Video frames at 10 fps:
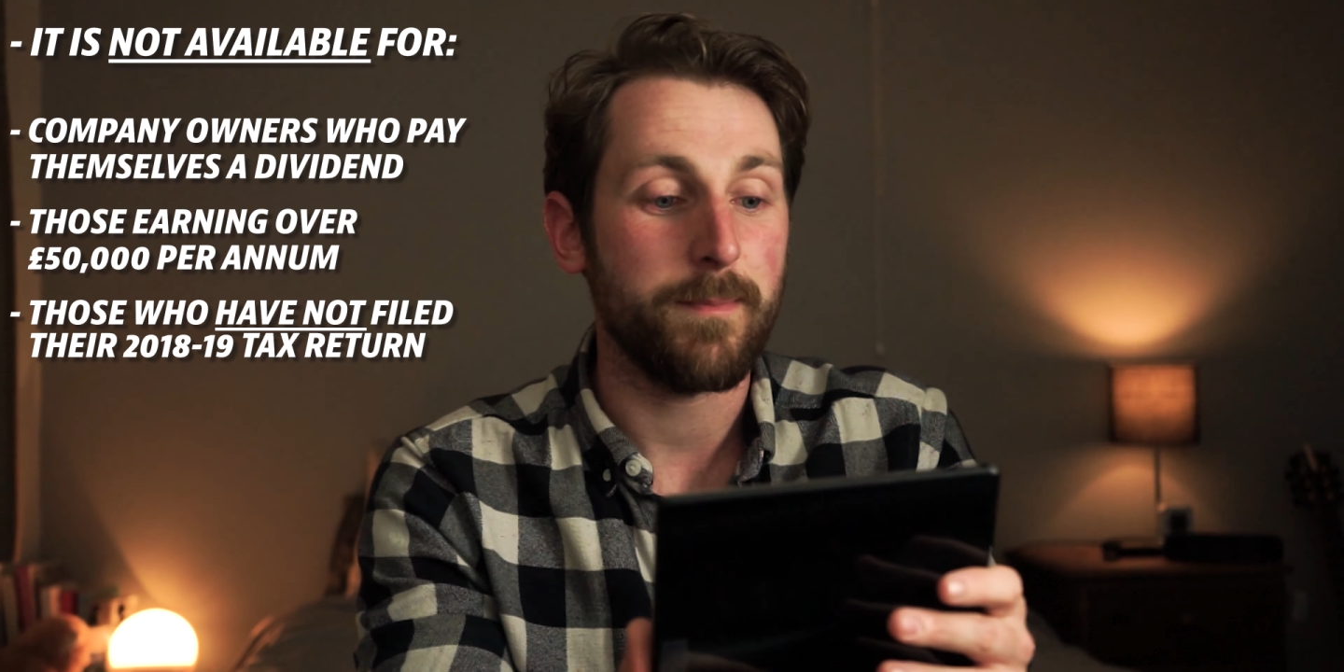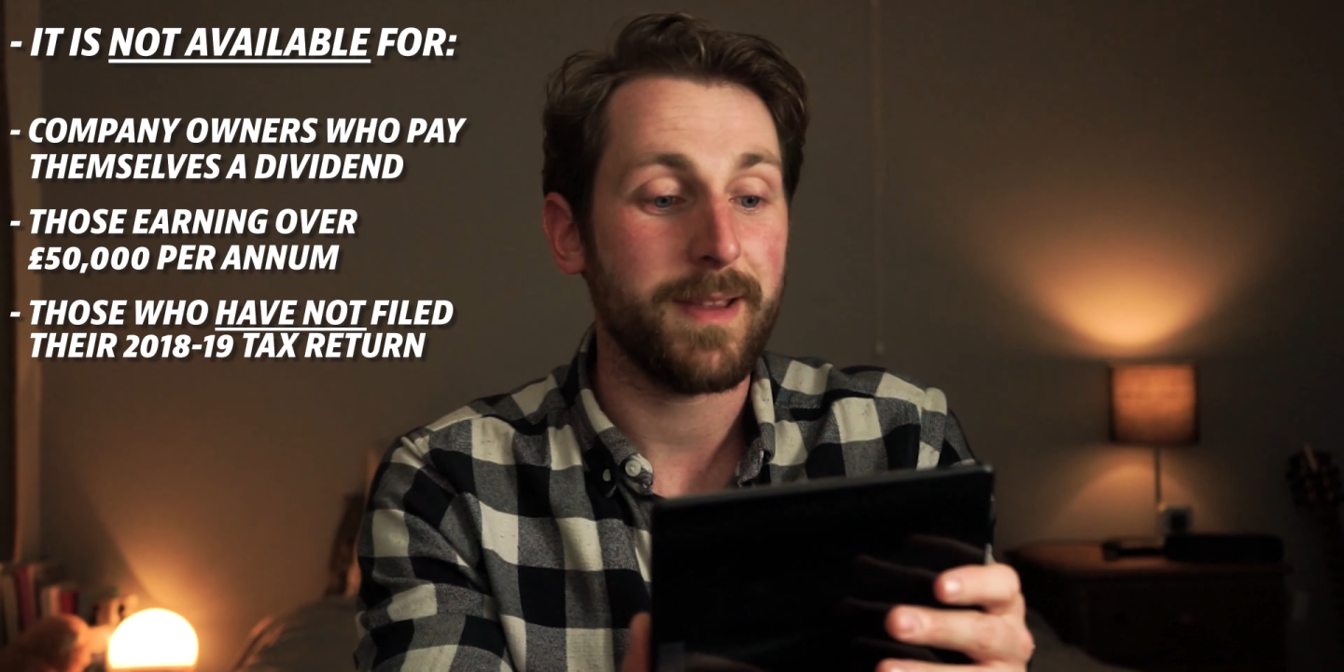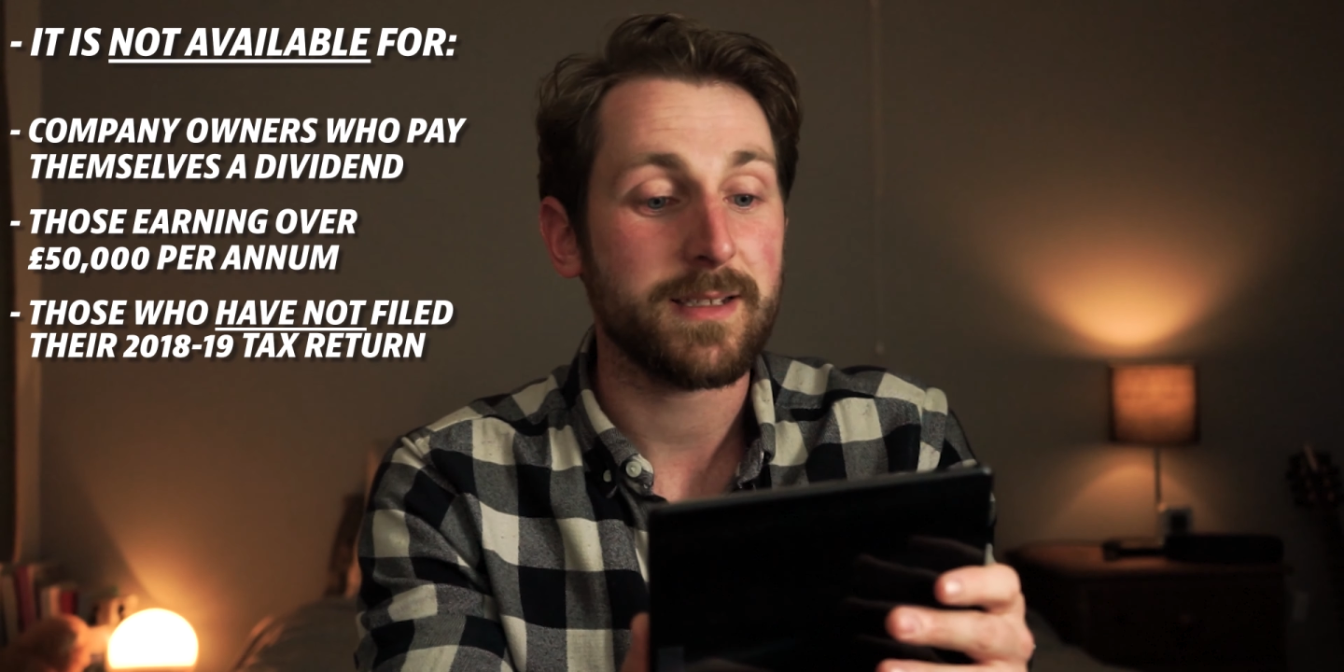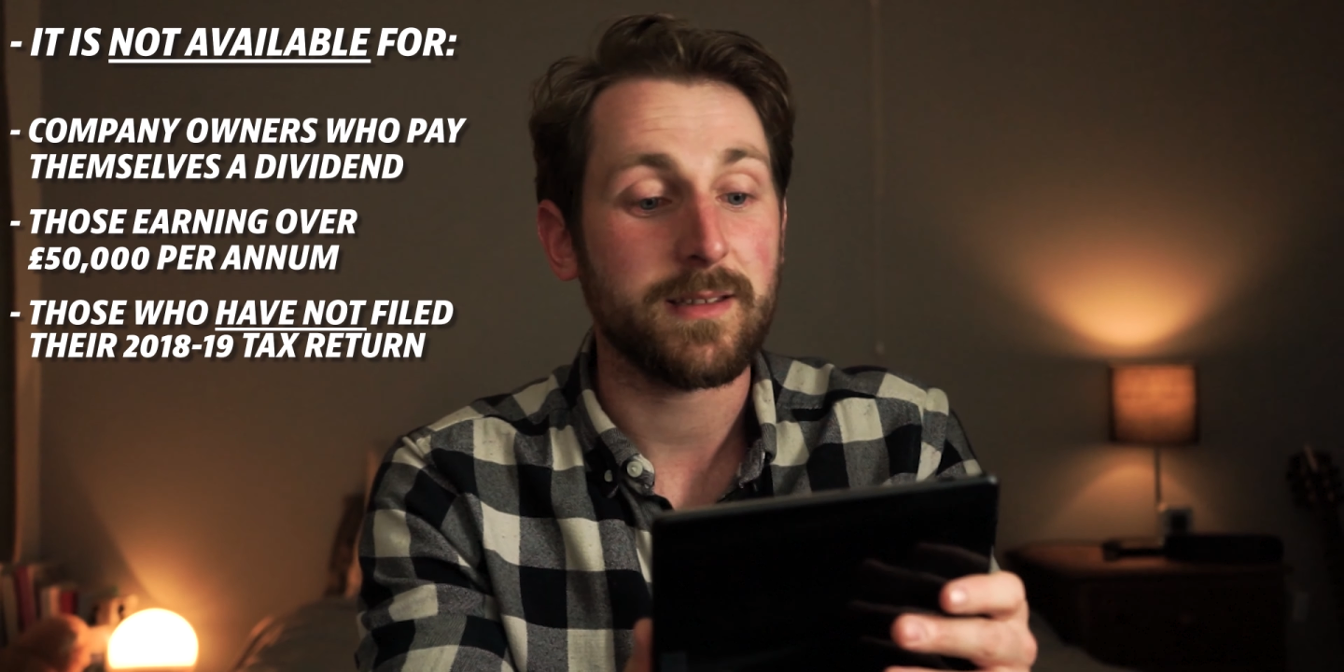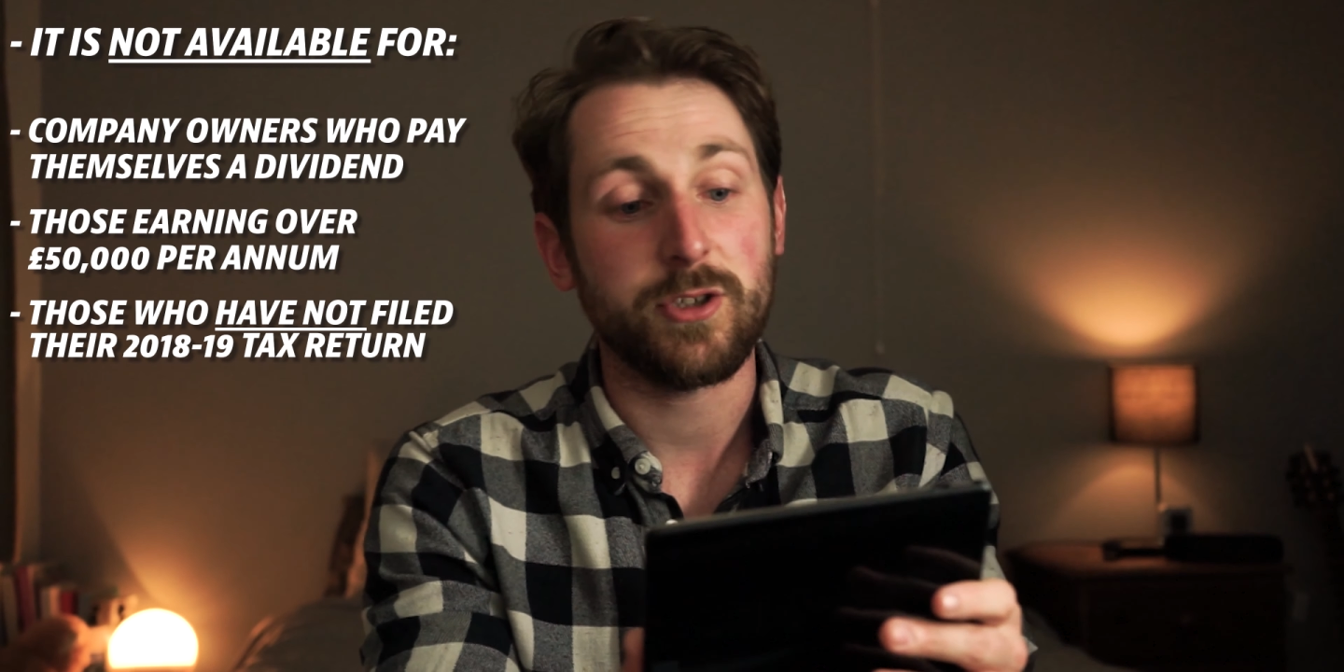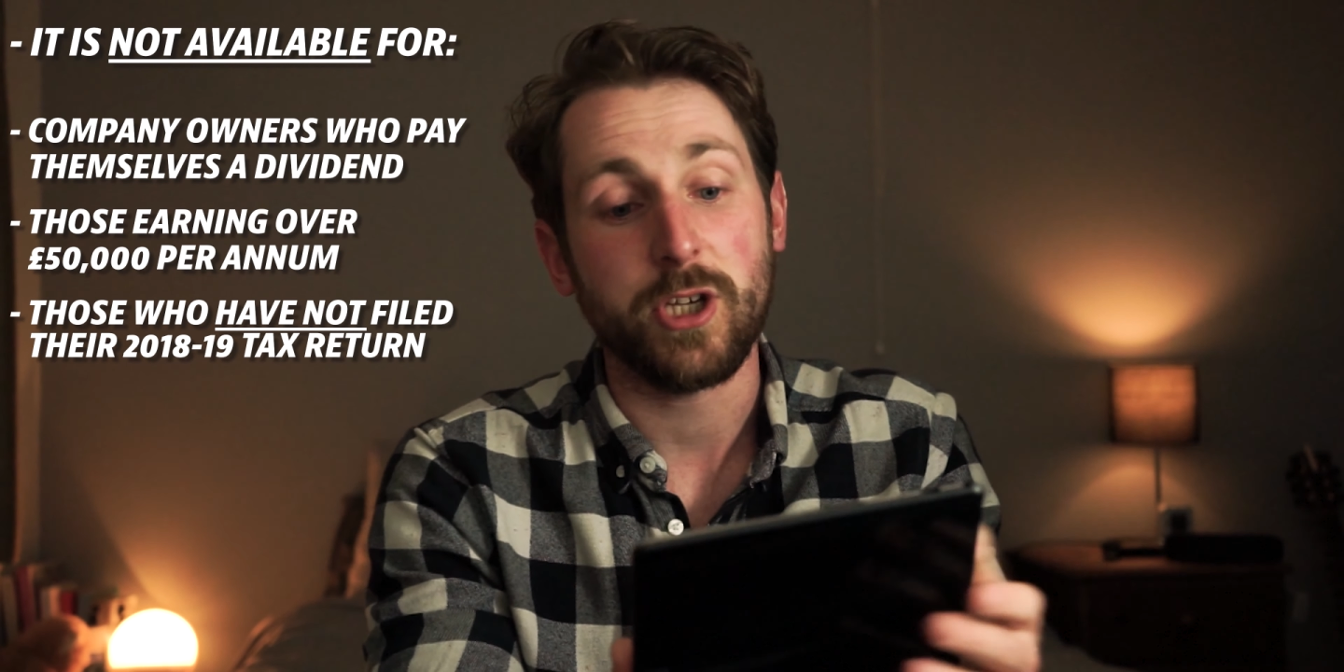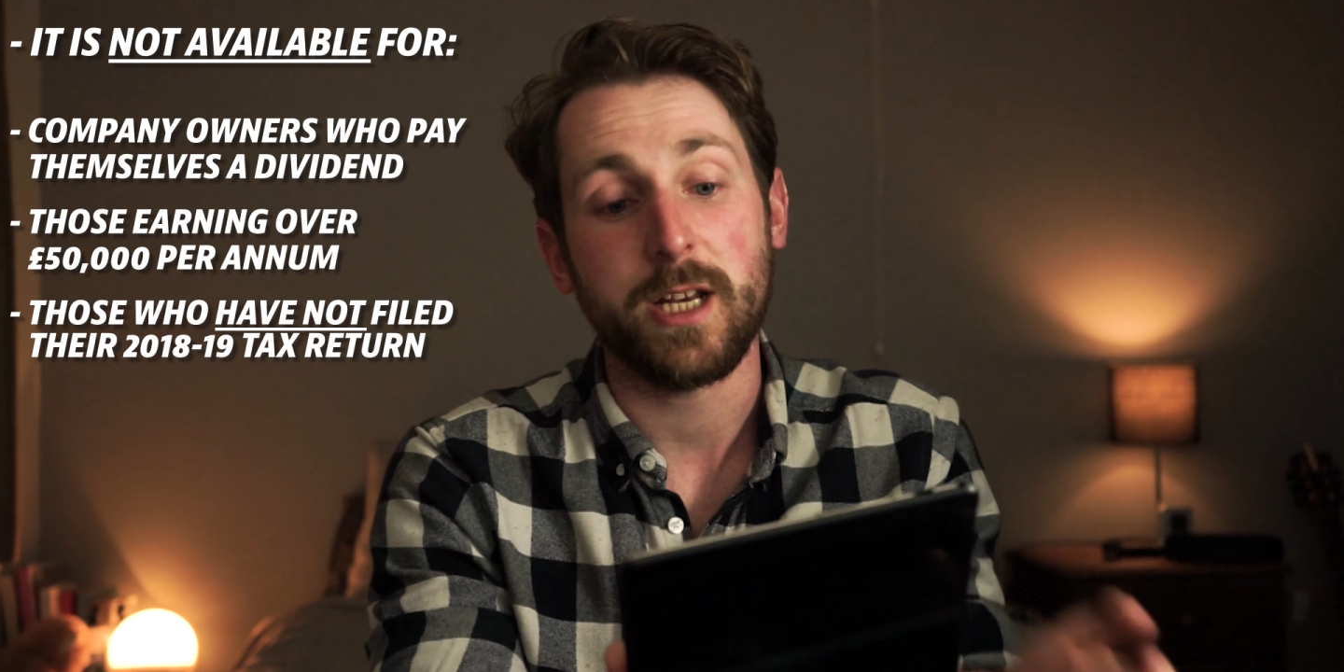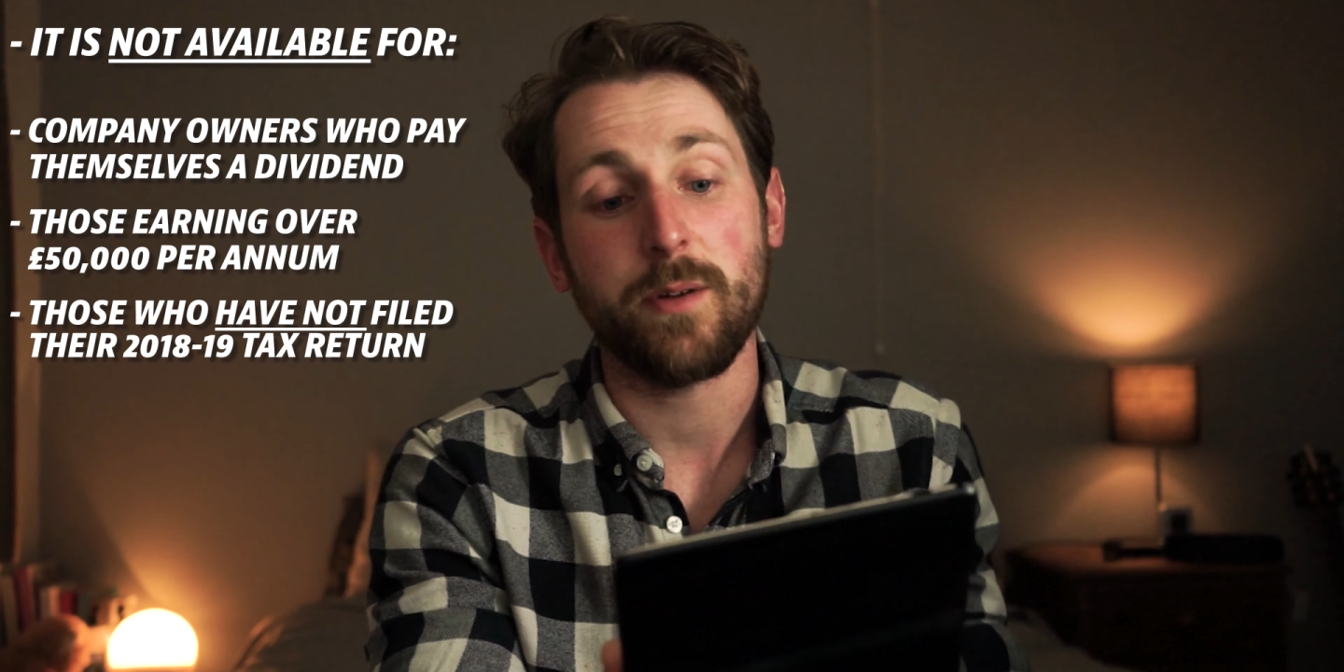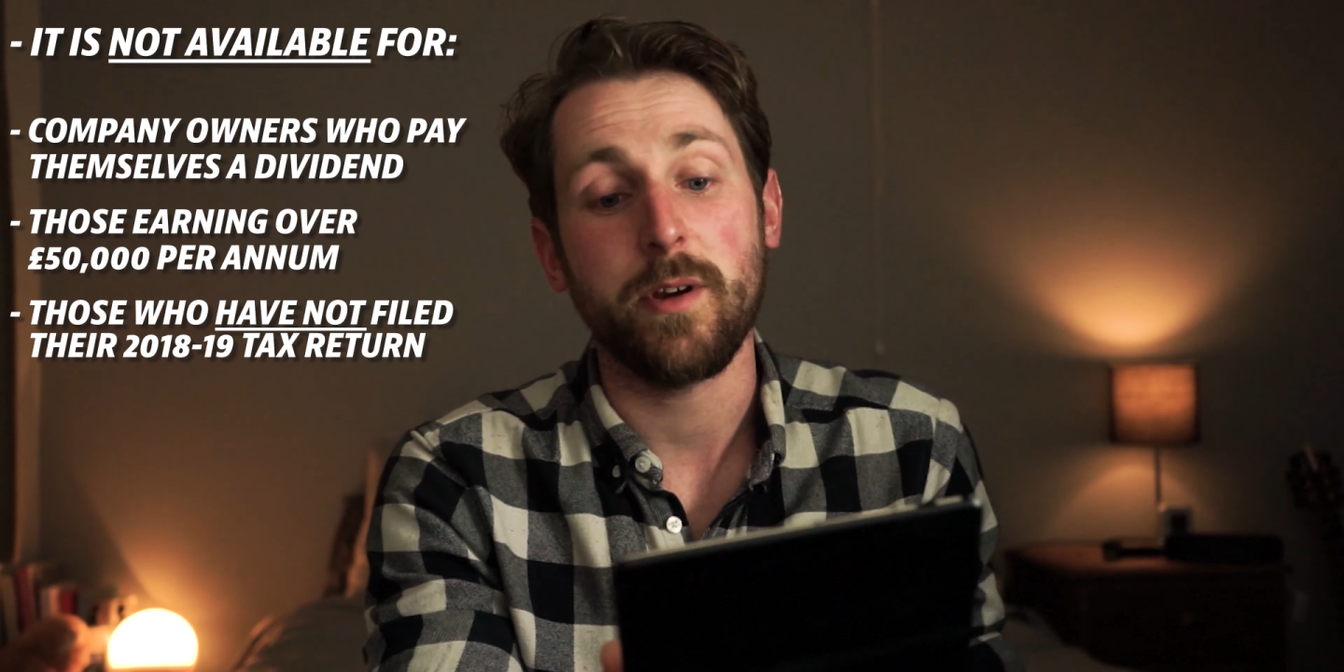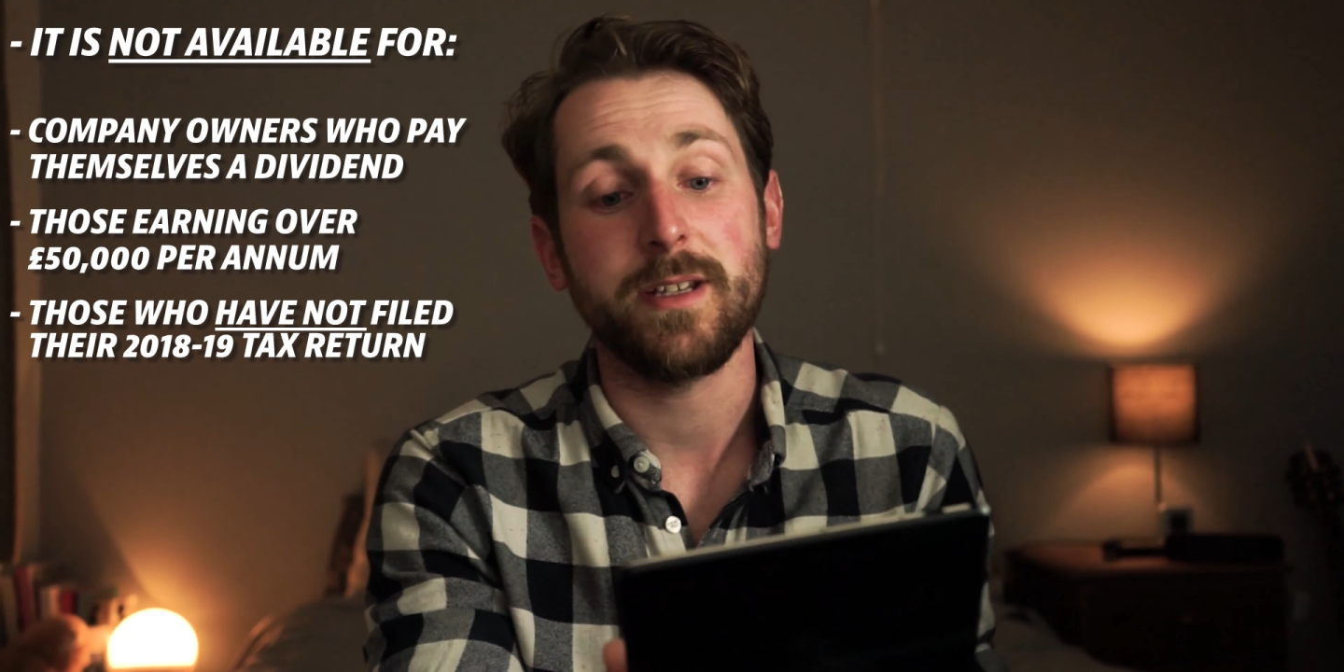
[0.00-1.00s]
missed the
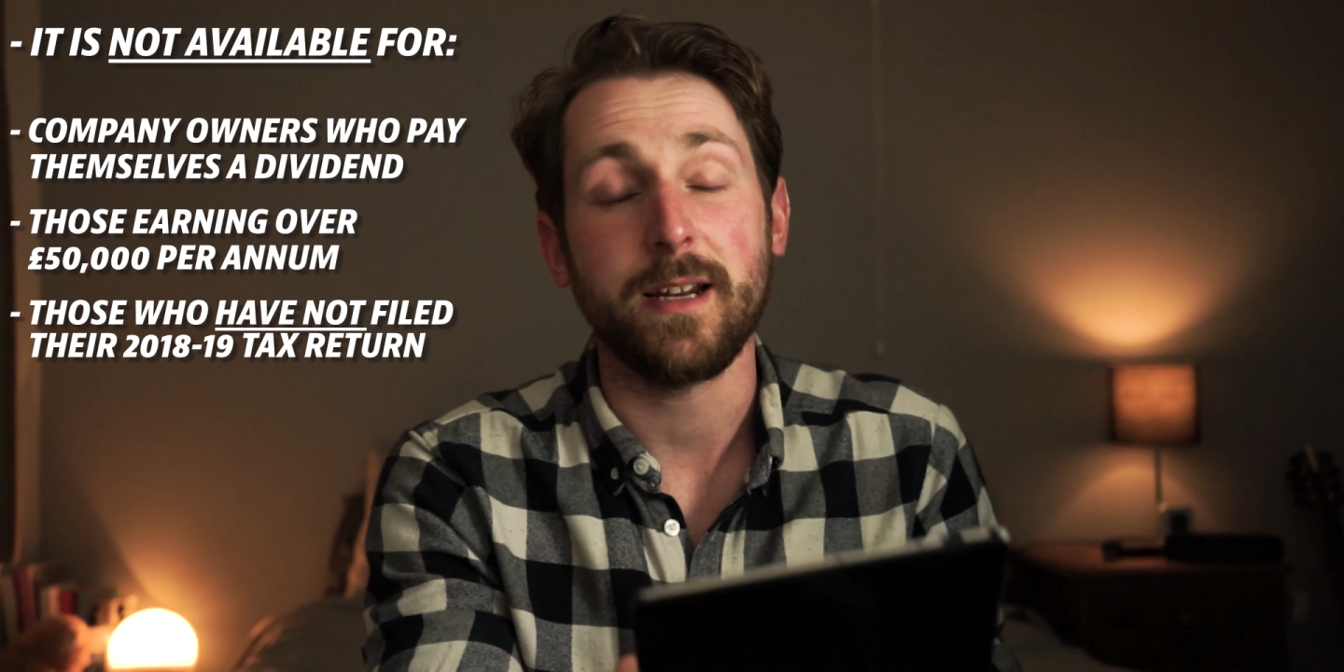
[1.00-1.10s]
January